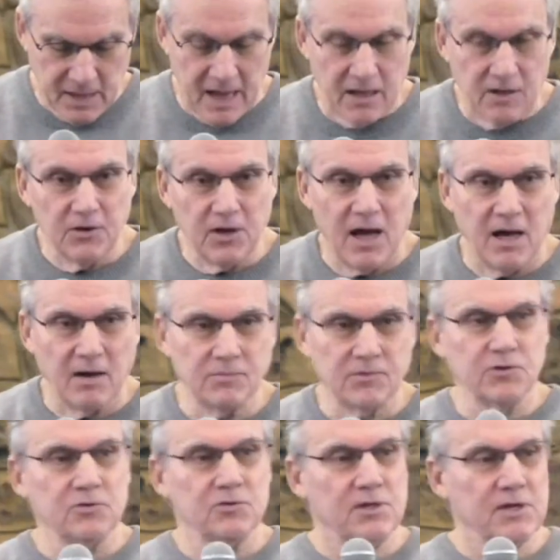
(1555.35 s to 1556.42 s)
I'll, I'll
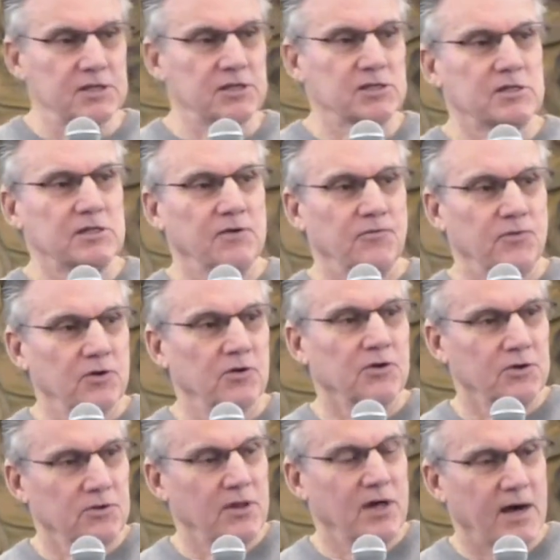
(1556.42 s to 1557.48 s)
do this if you'll do